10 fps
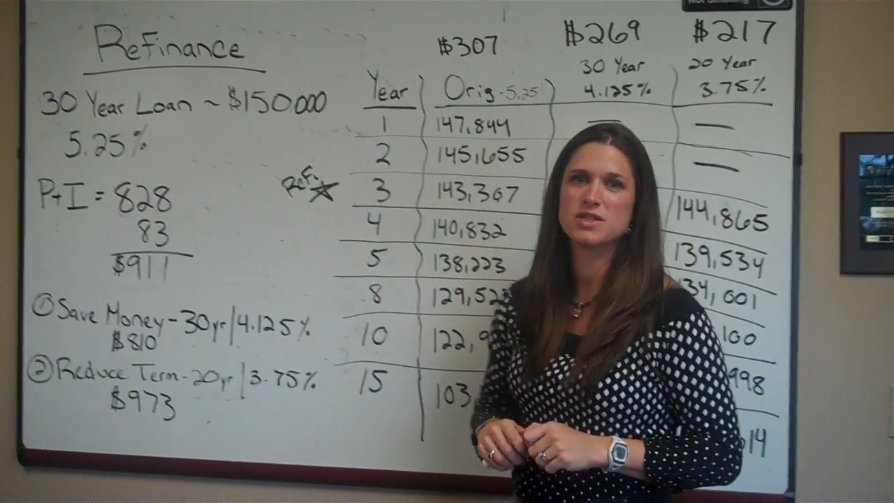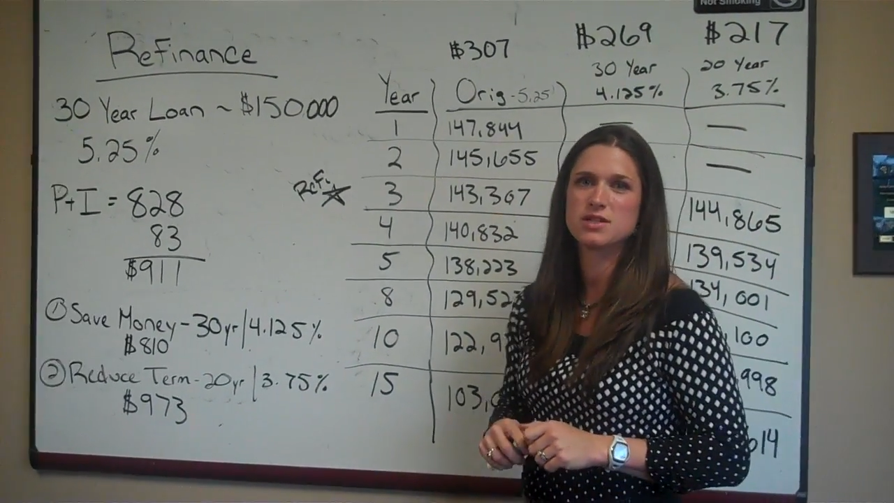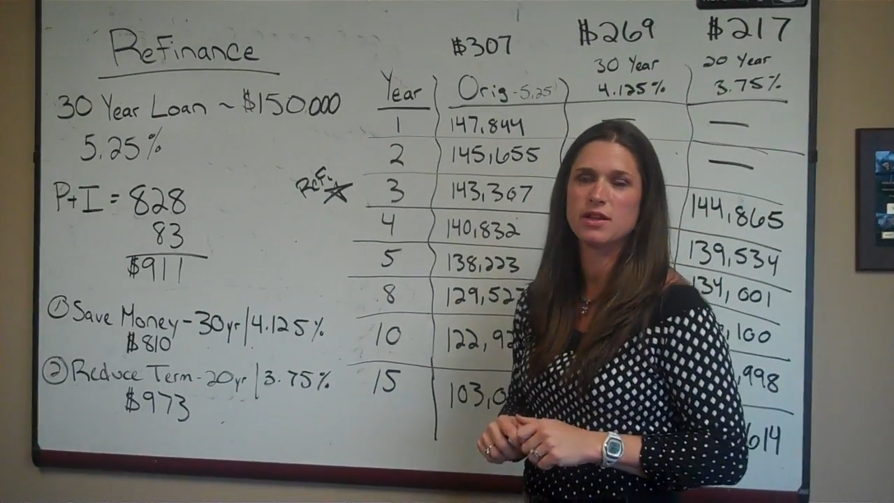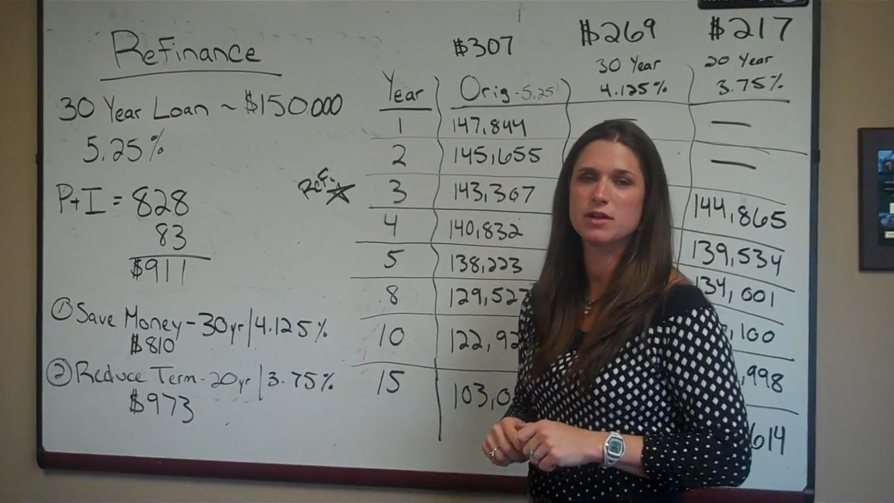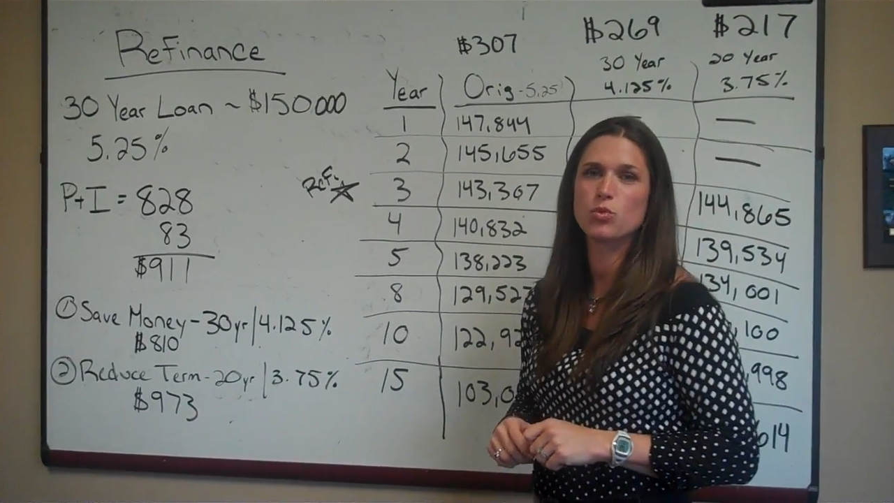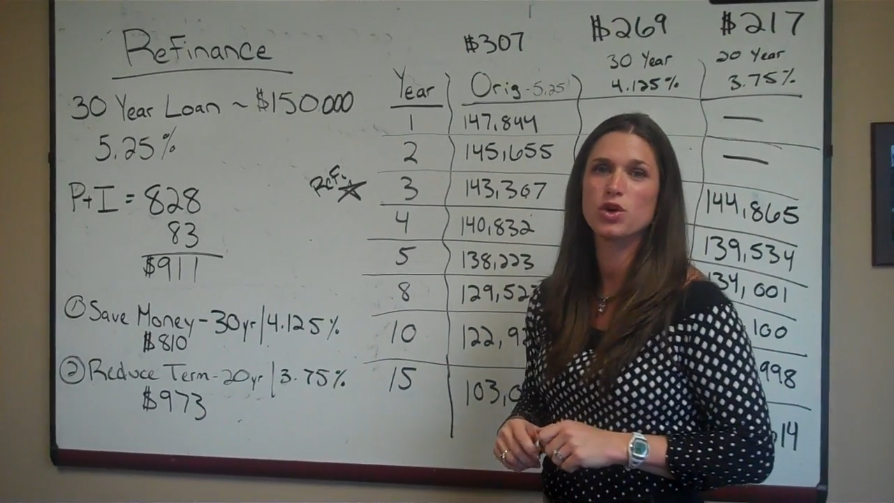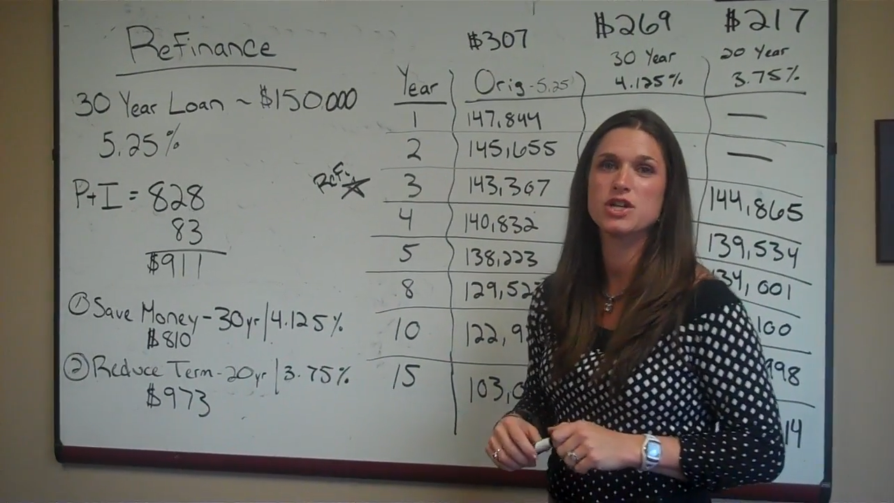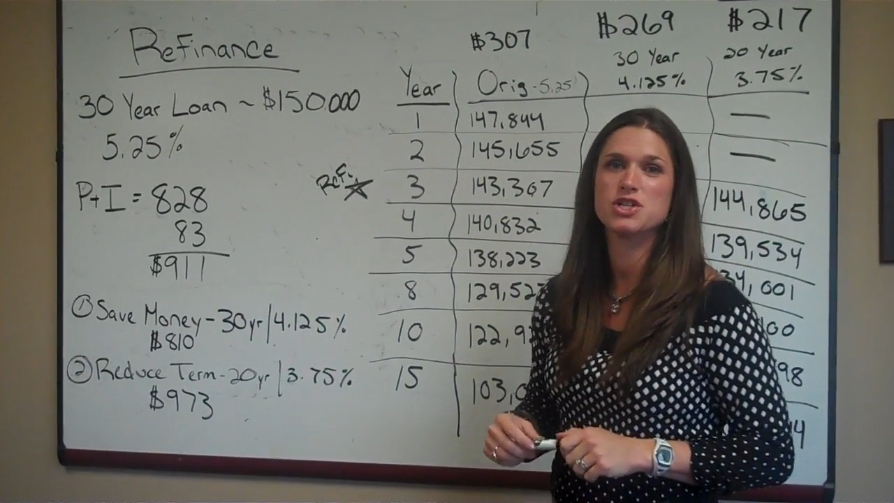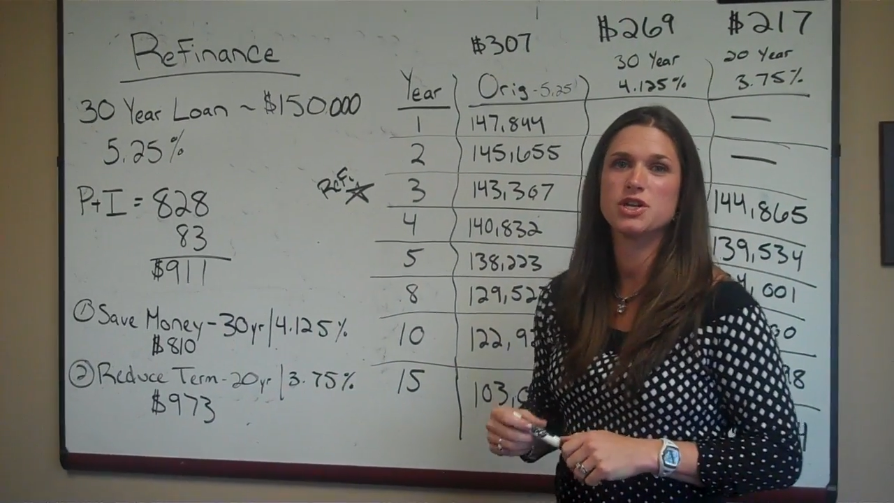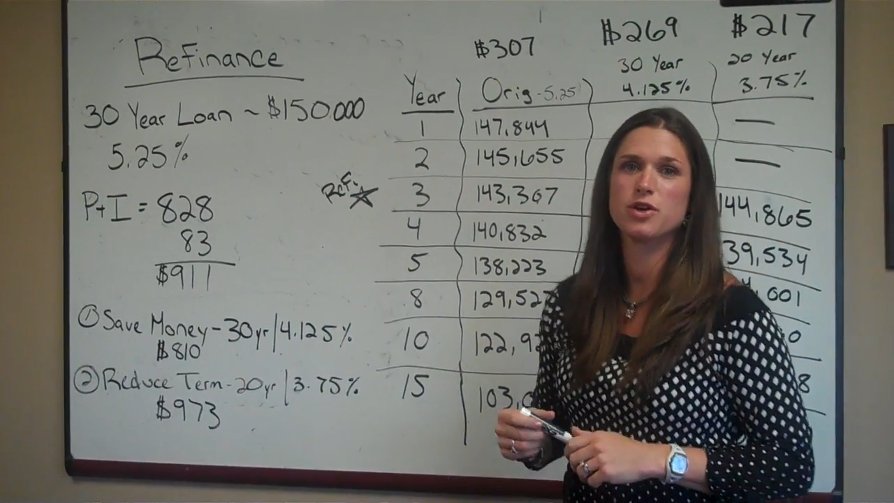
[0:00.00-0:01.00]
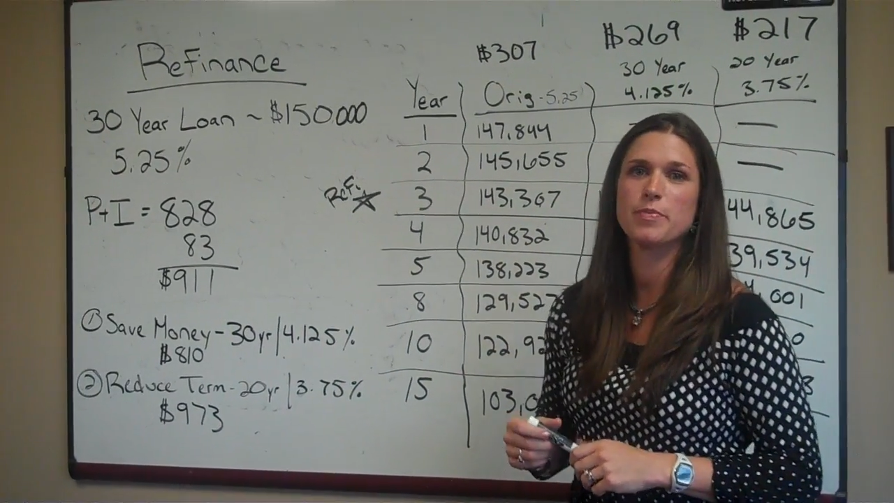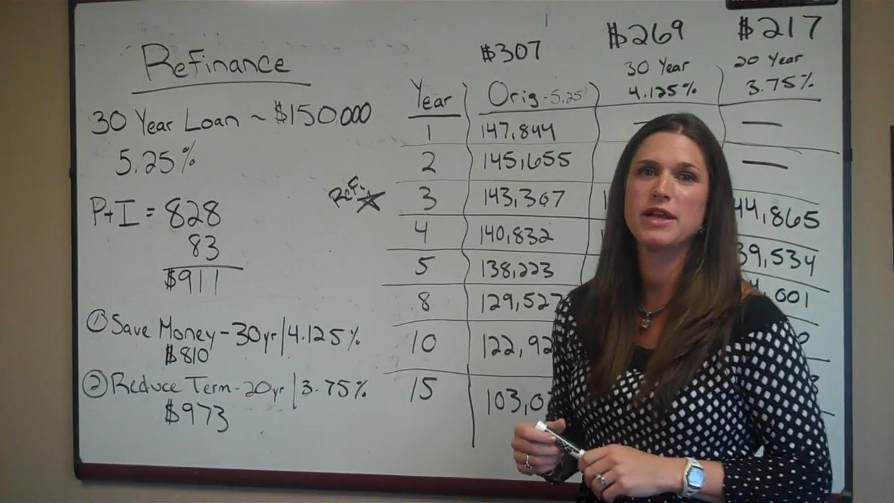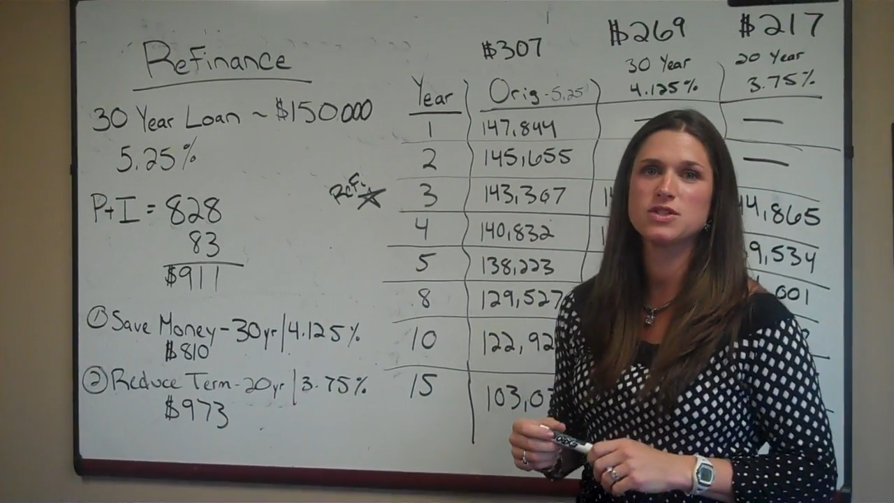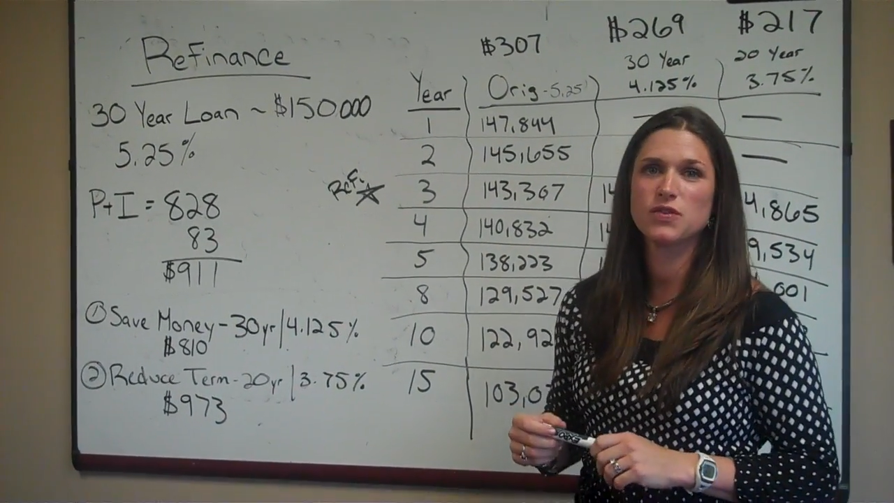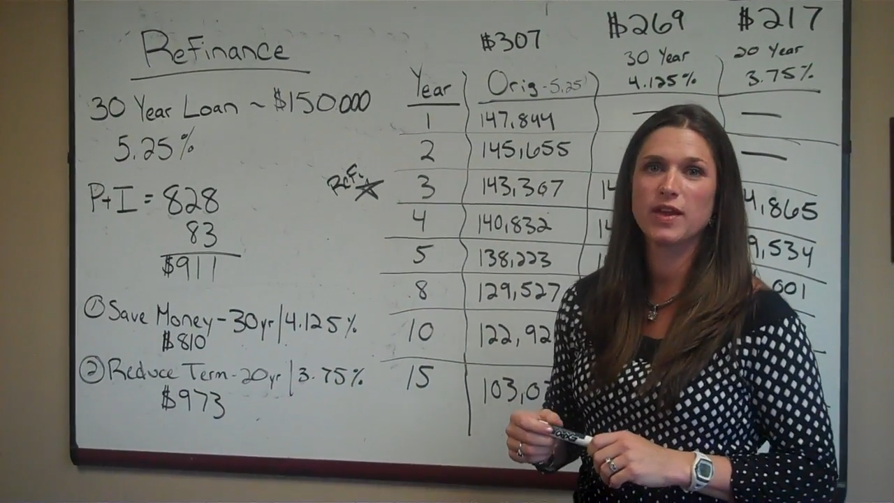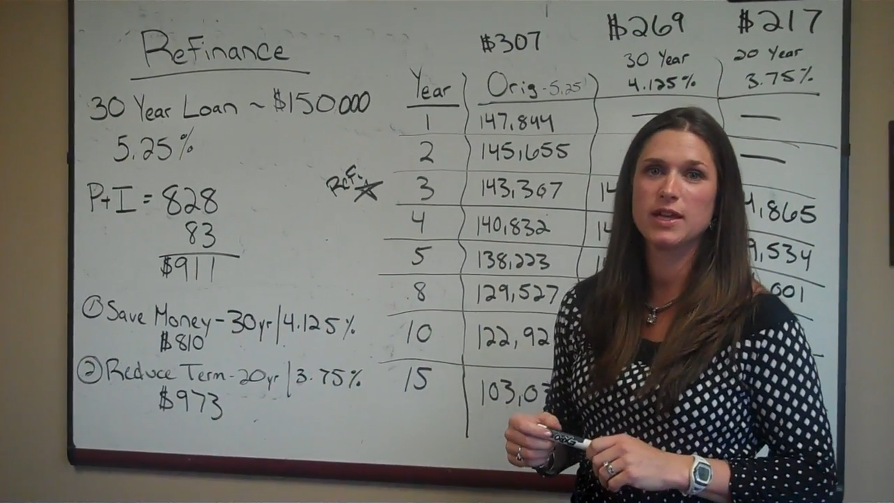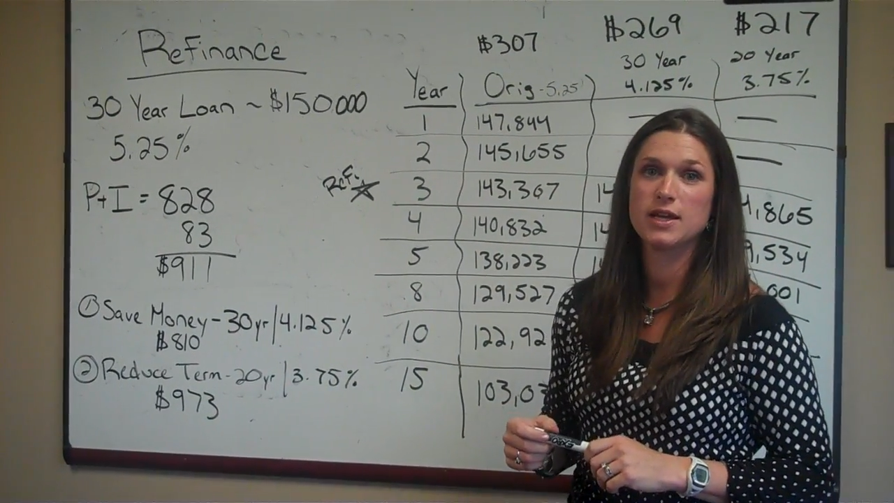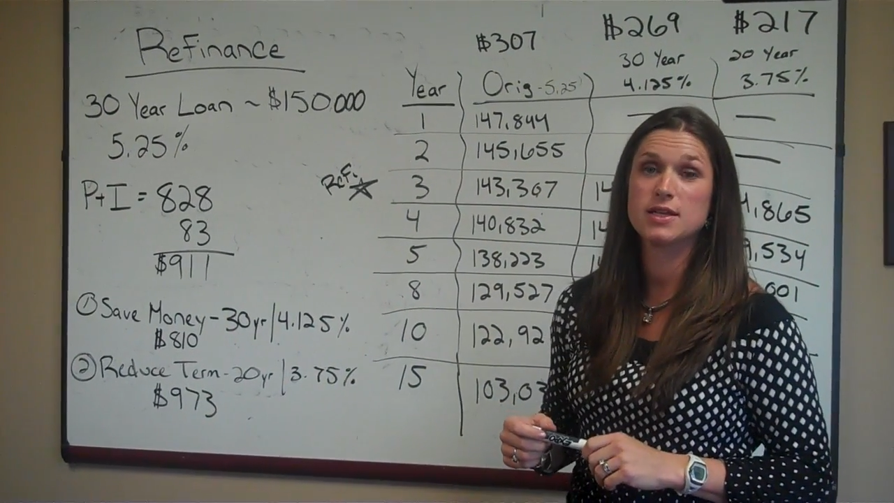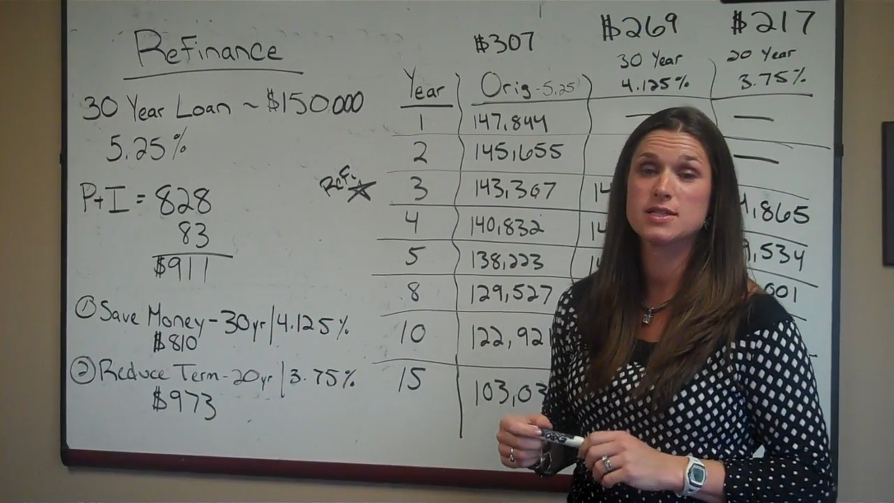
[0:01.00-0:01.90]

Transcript: Select Mortgage in Erie, Pennsylvania.